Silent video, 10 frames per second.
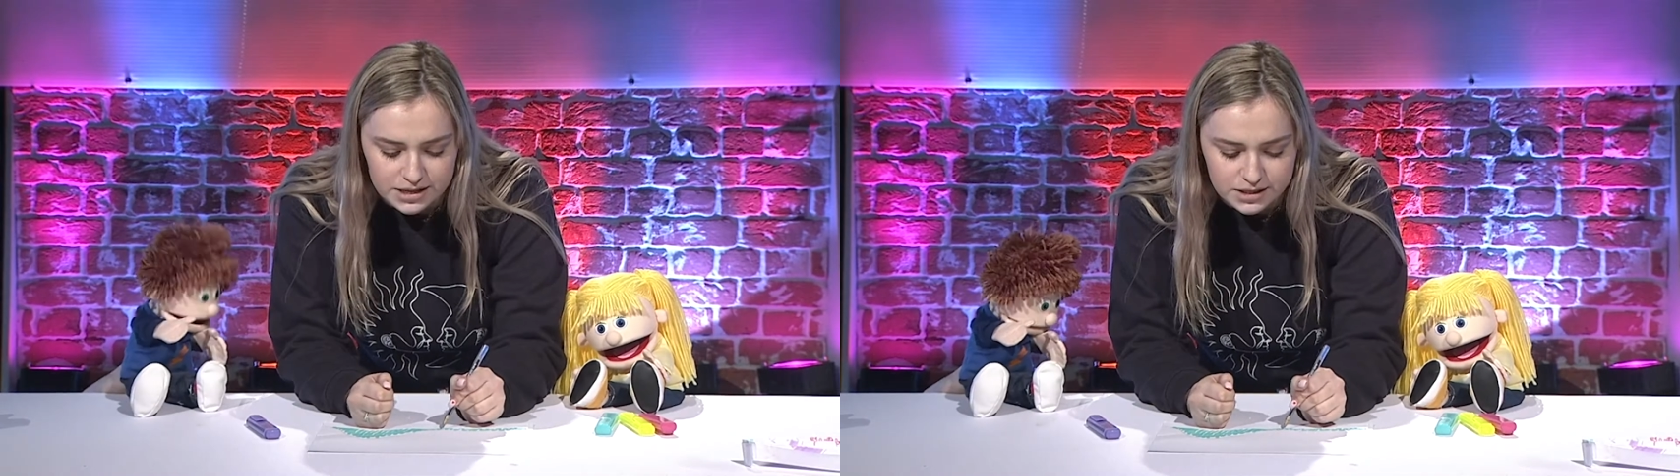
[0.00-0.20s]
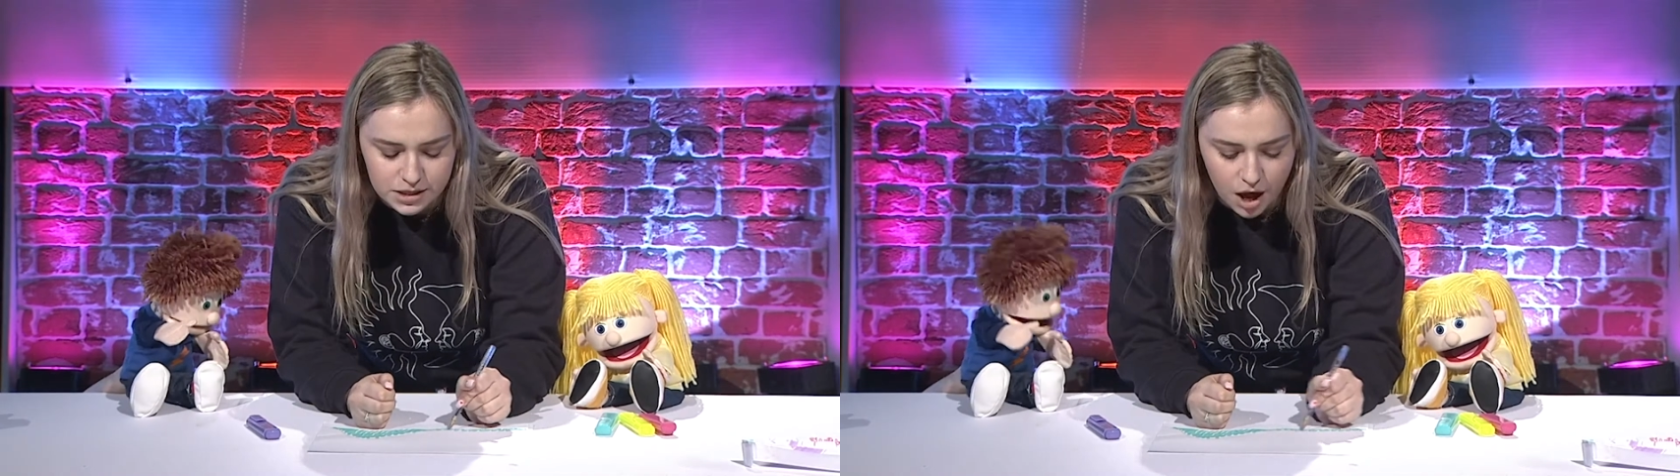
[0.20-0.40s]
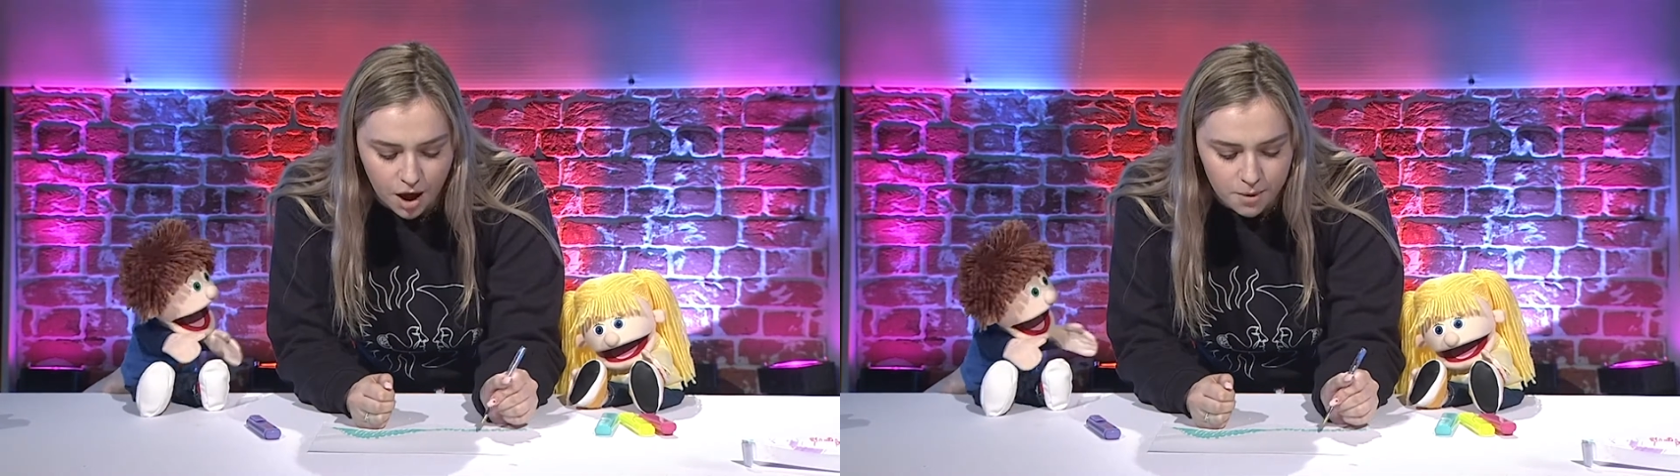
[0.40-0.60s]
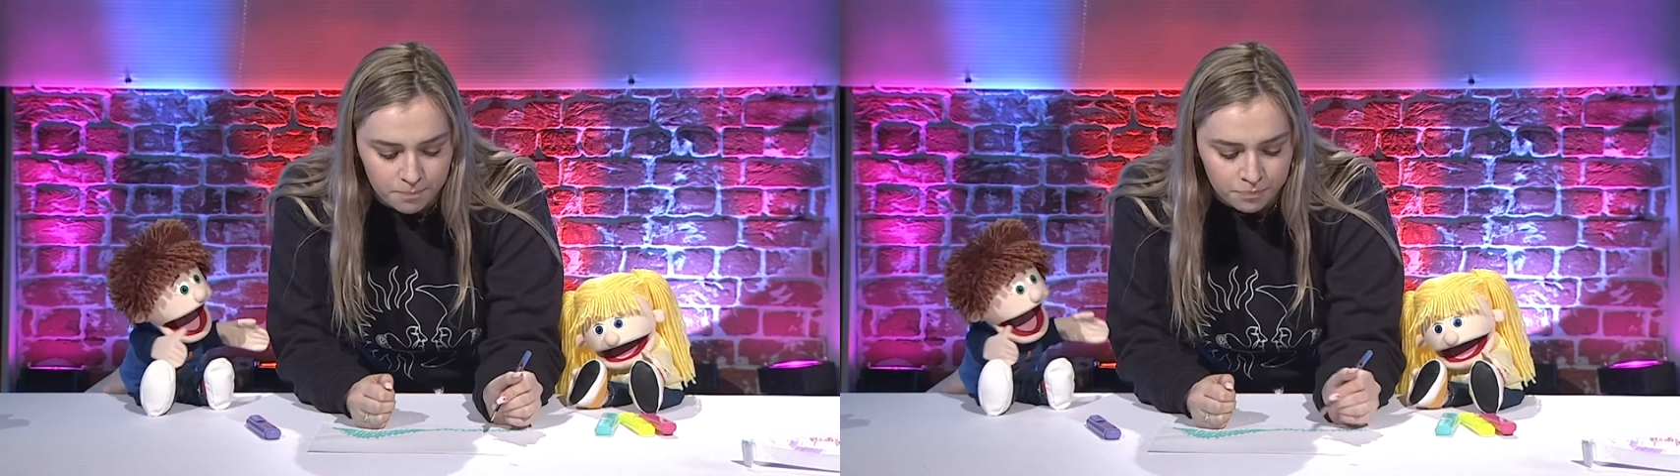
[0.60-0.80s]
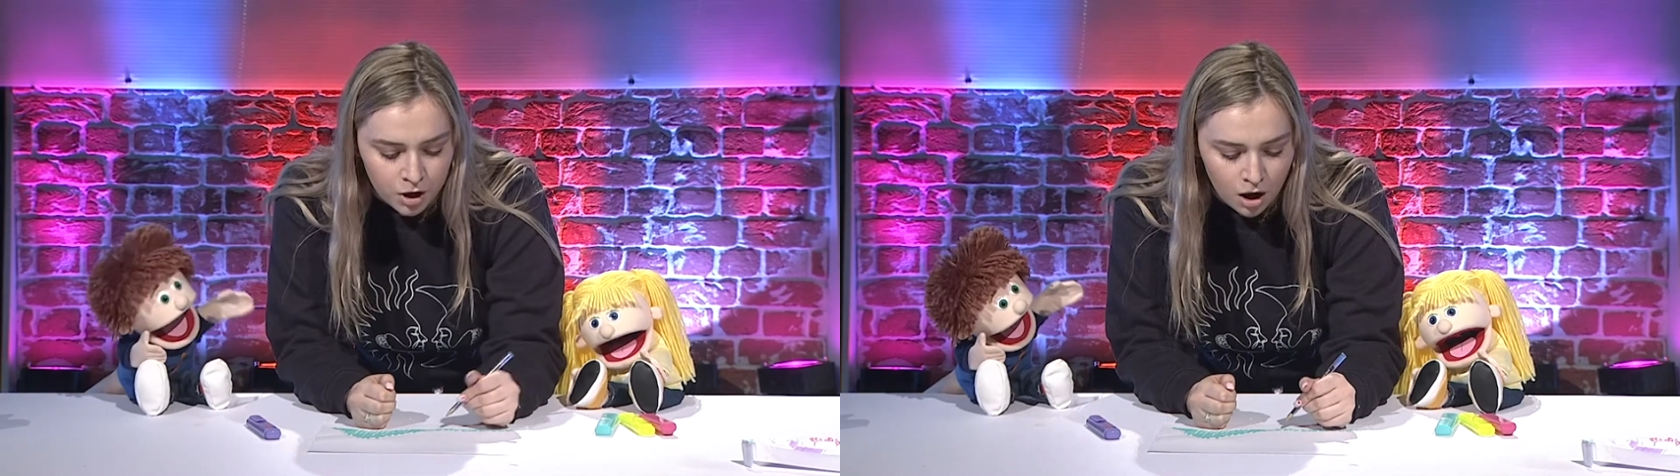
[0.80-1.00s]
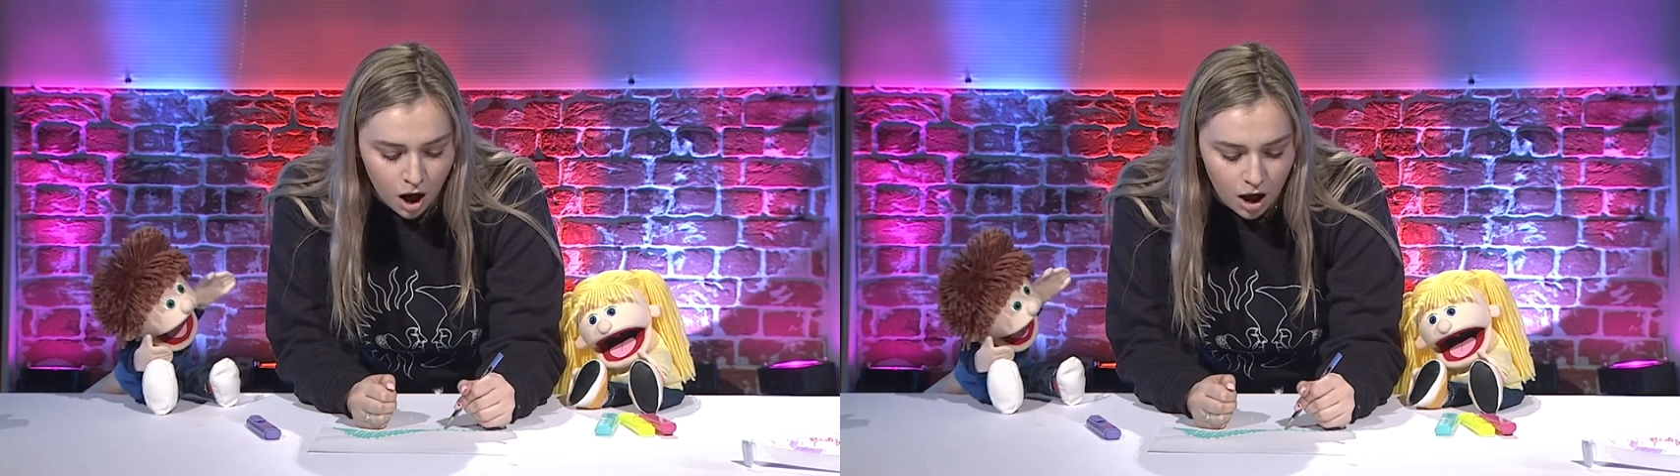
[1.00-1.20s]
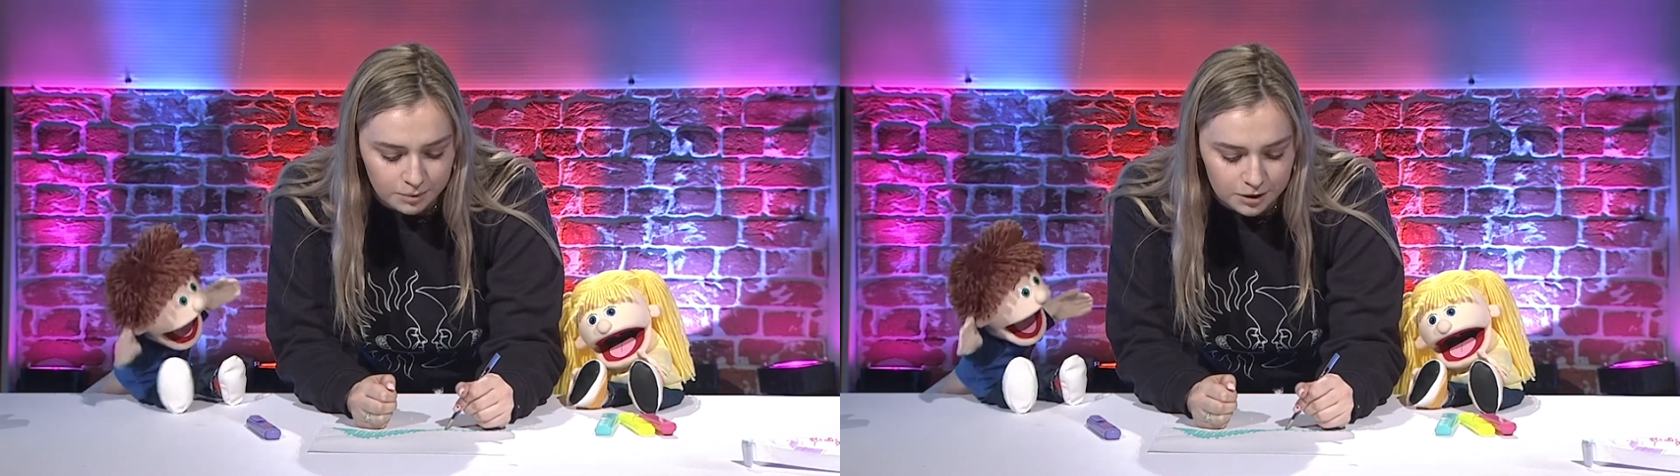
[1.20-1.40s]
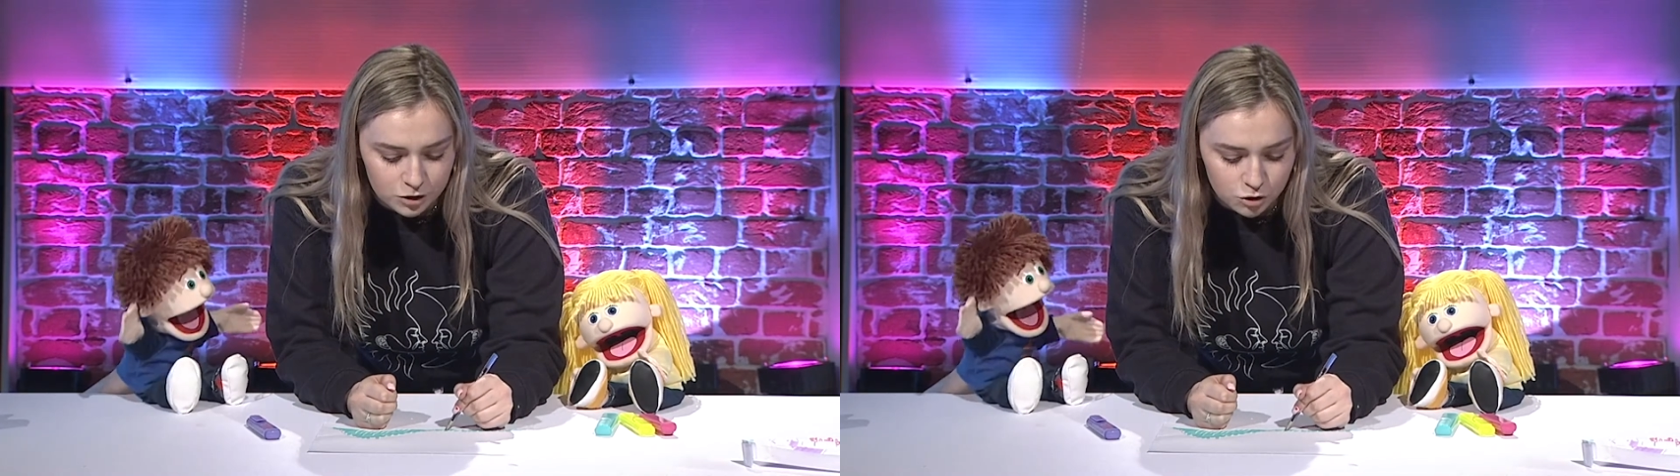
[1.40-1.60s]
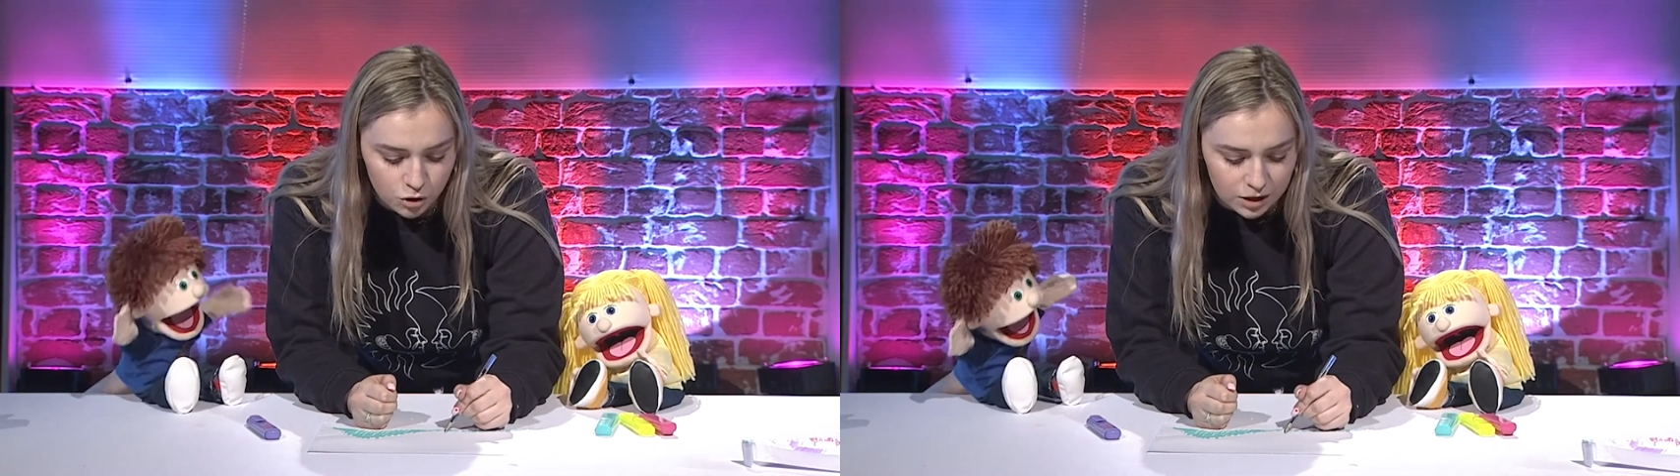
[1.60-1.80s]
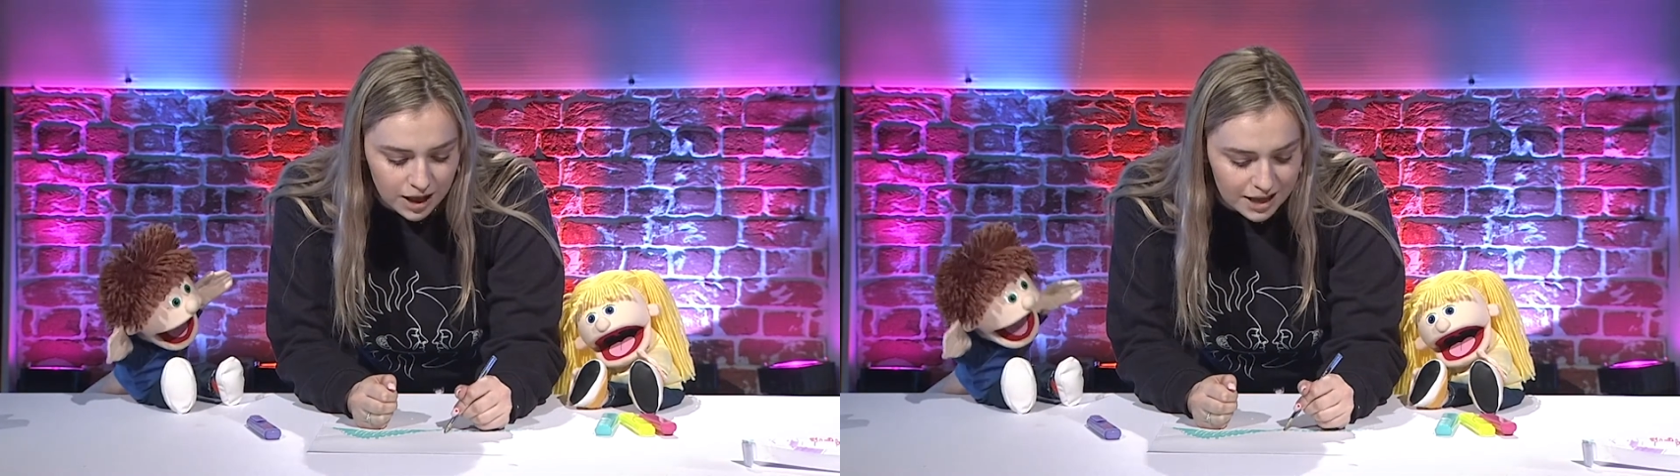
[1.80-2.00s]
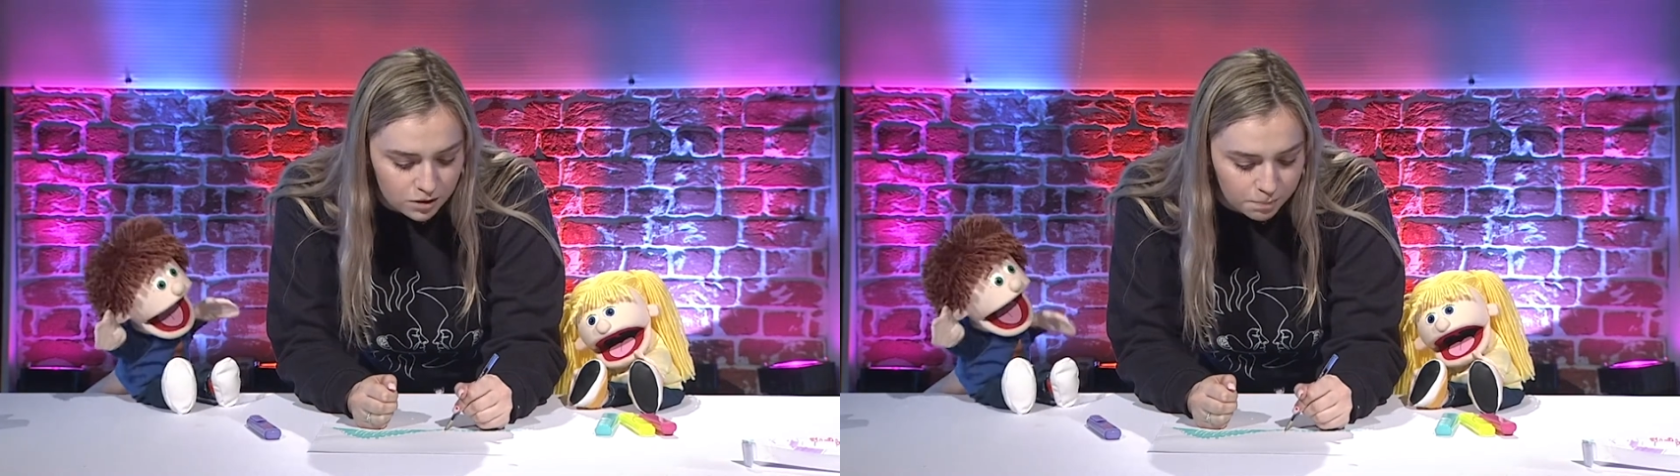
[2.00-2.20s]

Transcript: So I'm going to draw it like the